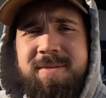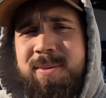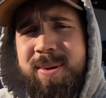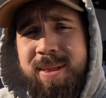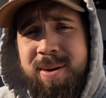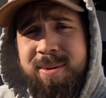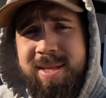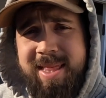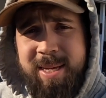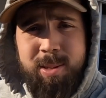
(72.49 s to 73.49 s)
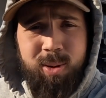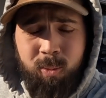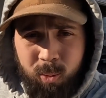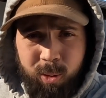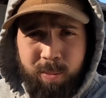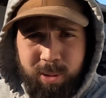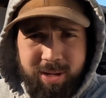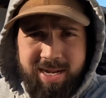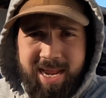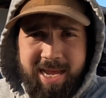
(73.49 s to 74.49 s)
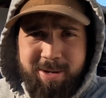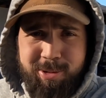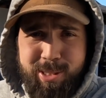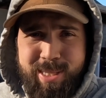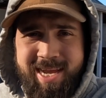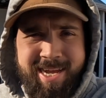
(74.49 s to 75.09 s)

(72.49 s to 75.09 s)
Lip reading: you will know that these are warm-blooded animals.